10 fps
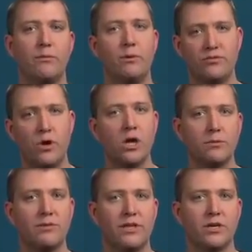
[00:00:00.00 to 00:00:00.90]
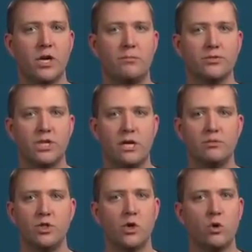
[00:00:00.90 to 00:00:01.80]
And we've talked about that a couple
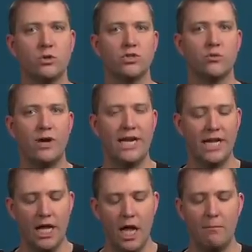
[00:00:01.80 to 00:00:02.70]
times in the course already.